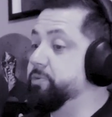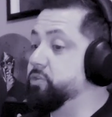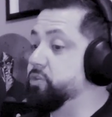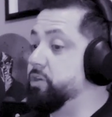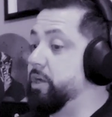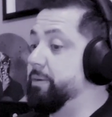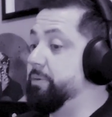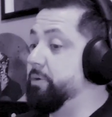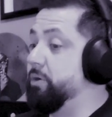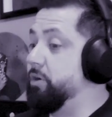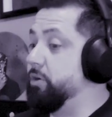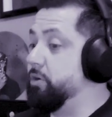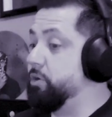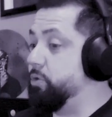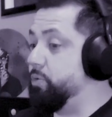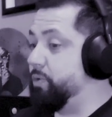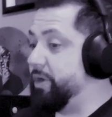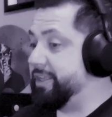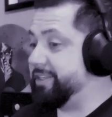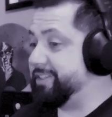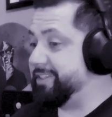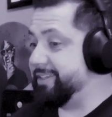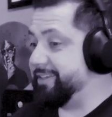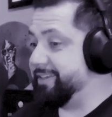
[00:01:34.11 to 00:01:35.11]
A Tribe Called
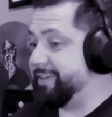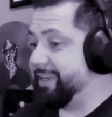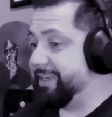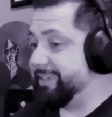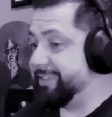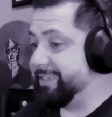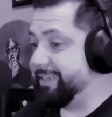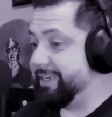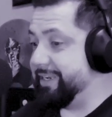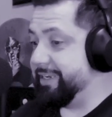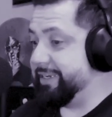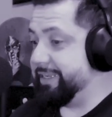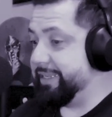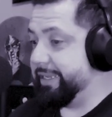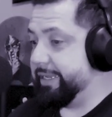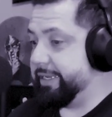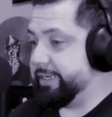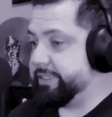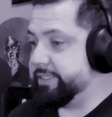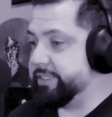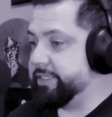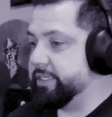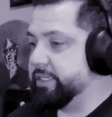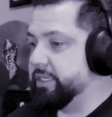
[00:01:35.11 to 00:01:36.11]
Quest, in
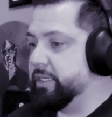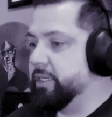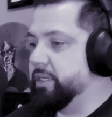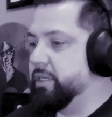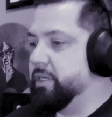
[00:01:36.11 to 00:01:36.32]
1998.